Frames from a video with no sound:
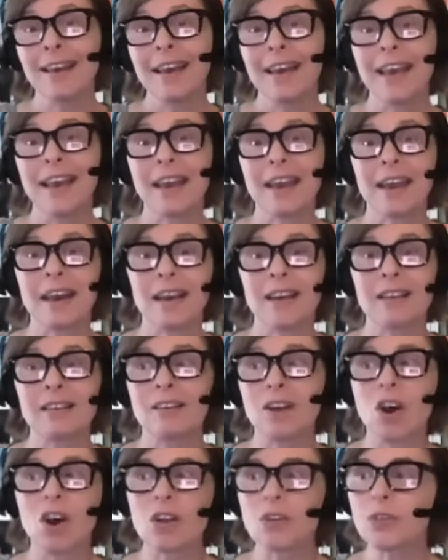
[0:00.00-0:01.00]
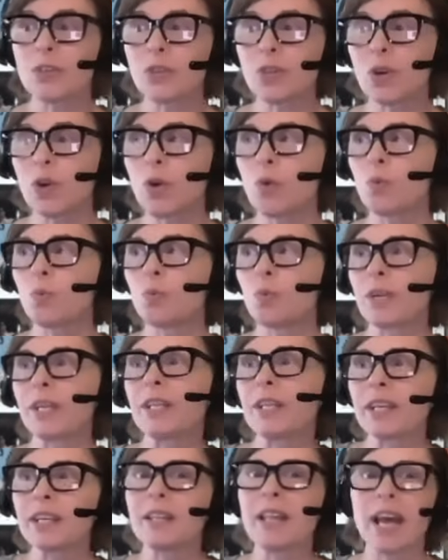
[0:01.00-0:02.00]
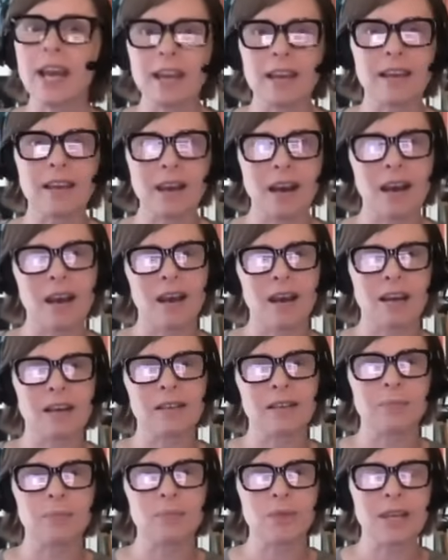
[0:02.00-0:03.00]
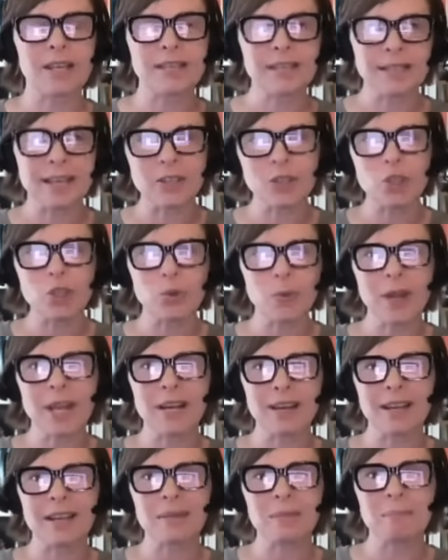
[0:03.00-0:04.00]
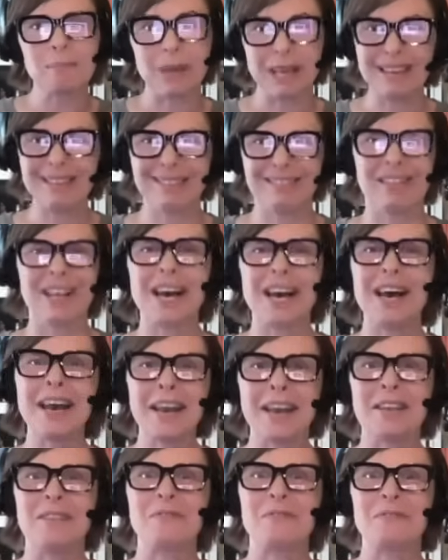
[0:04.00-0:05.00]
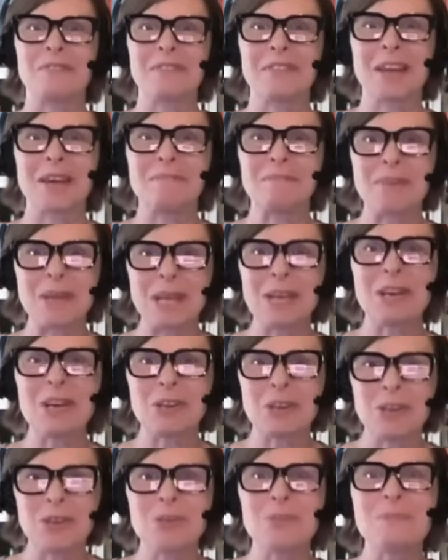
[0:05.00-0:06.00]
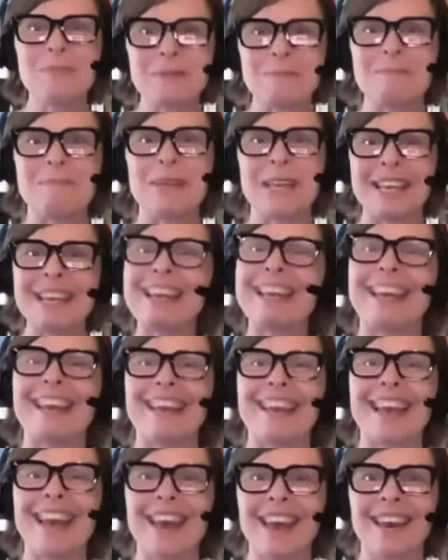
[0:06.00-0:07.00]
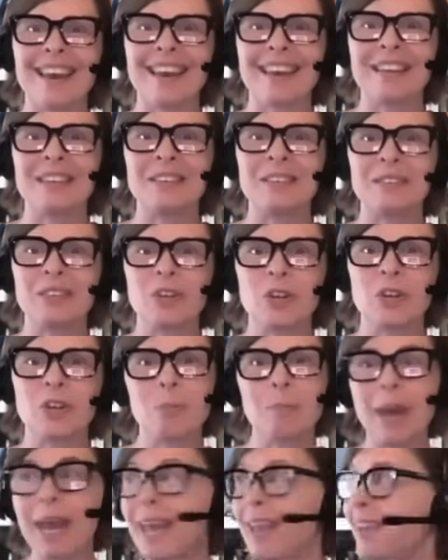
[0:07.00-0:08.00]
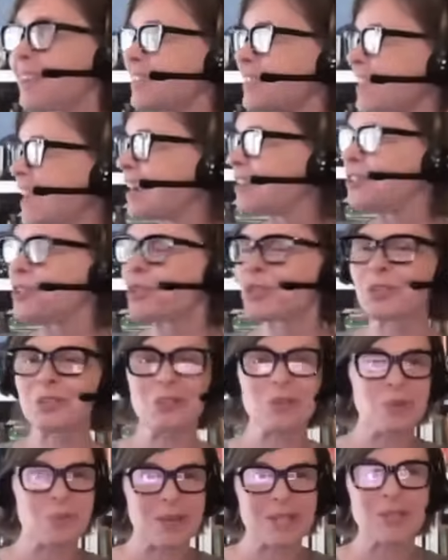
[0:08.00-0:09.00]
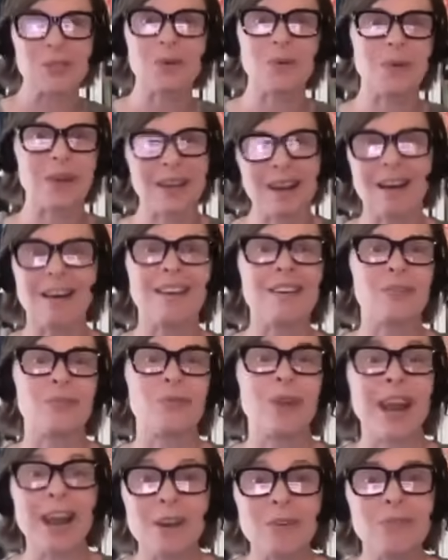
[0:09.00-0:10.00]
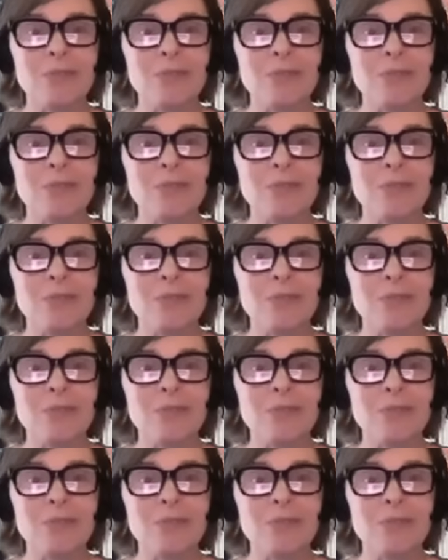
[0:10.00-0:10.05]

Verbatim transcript: and also really like um, accentuating being alive and being a human being and you know paying attention to what's going on around